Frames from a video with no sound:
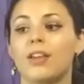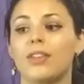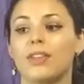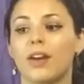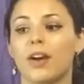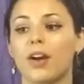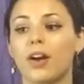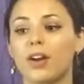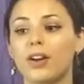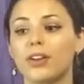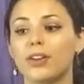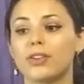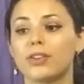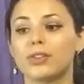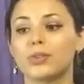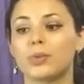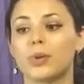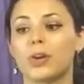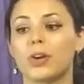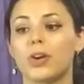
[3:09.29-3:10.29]
The
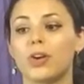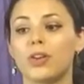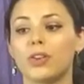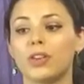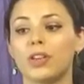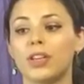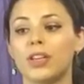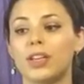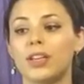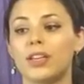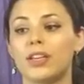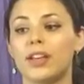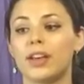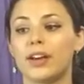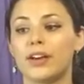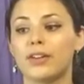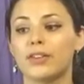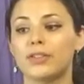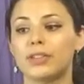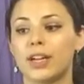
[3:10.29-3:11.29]
articles were only
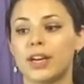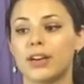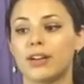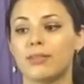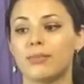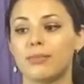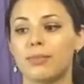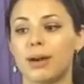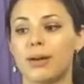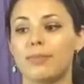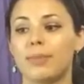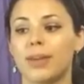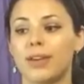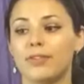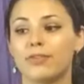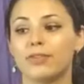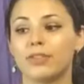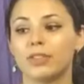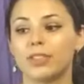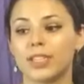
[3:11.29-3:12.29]
narrowed down by
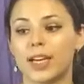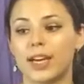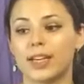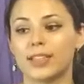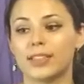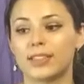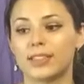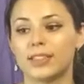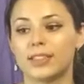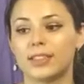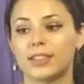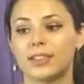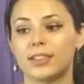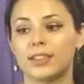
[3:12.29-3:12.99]
being full text,